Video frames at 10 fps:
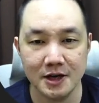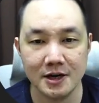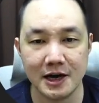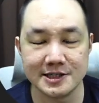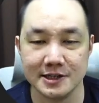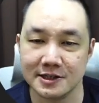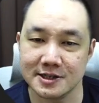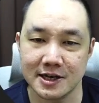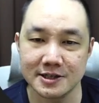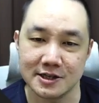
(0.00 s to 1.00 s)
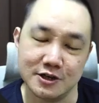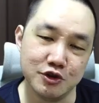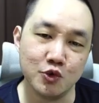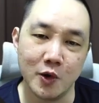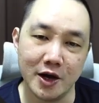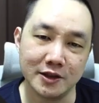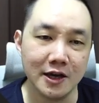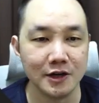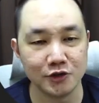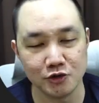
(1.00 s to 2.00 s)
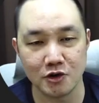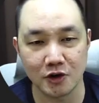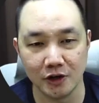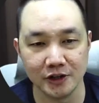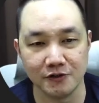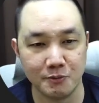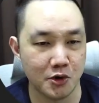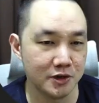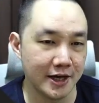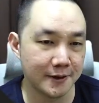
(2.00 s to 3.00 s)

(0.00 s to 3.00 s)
I synthesize a new one tailored to your cognitive bottleneck.